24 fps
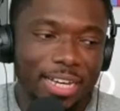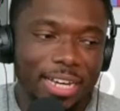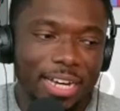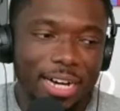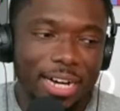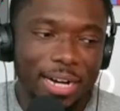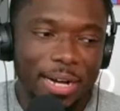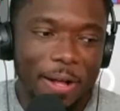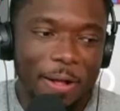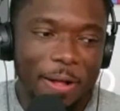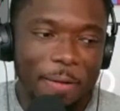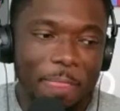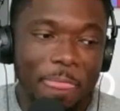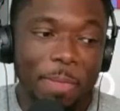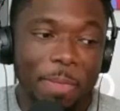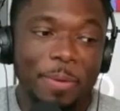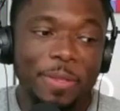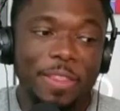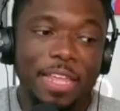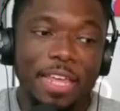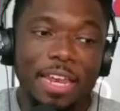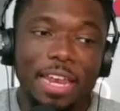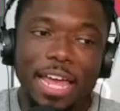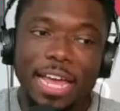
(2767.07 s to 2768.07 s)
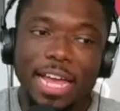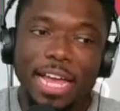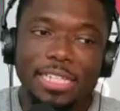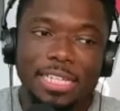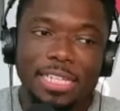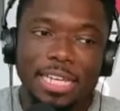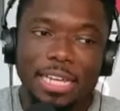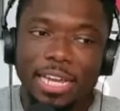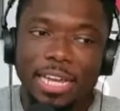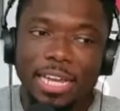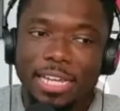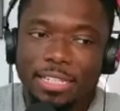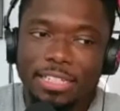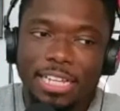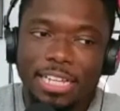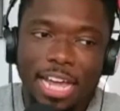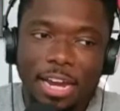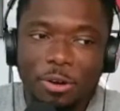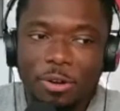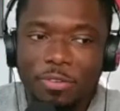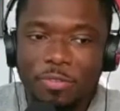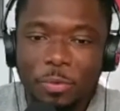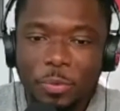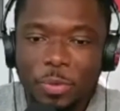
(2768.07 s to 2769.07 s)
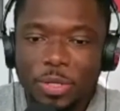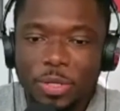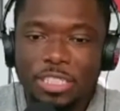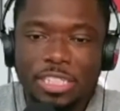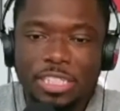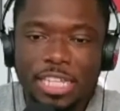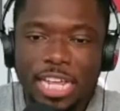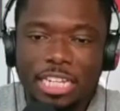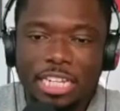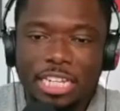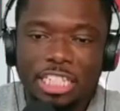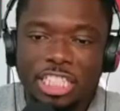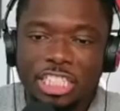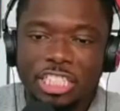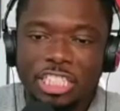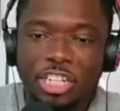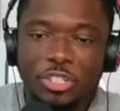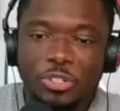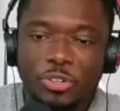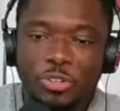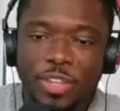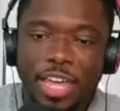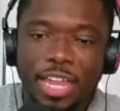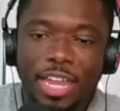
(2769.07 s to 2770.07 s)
Um, but then, like I said, like I don't even want to just like touch on that.